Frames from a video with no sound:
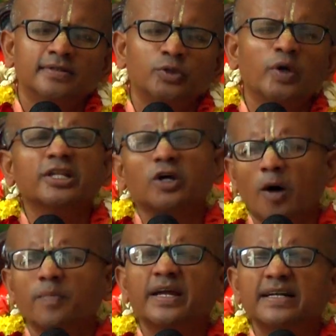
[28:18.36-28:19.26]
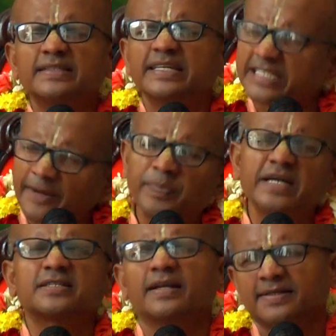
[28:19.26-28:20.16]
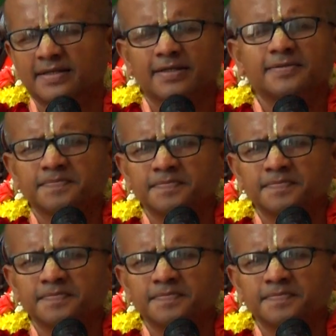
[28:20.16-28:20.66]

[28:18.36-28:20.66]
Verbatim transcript: doing the complicated things appears like that.